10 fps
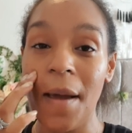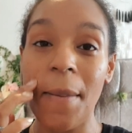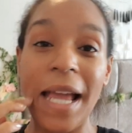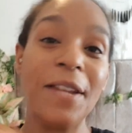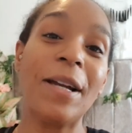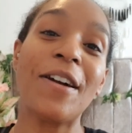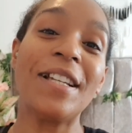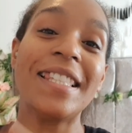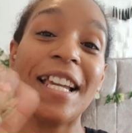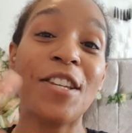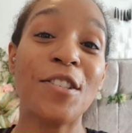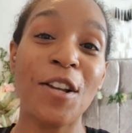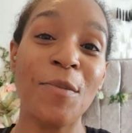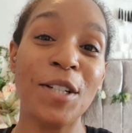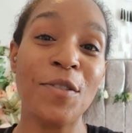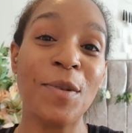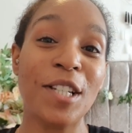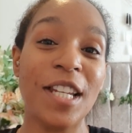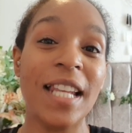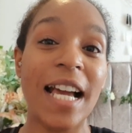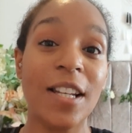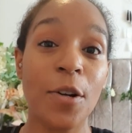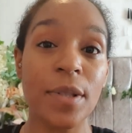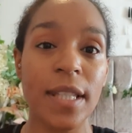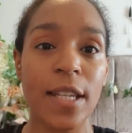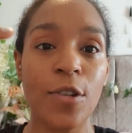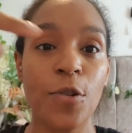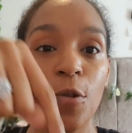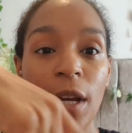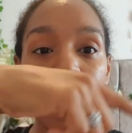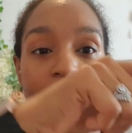But anyway, guys, thank you so much for watching, and I'll see you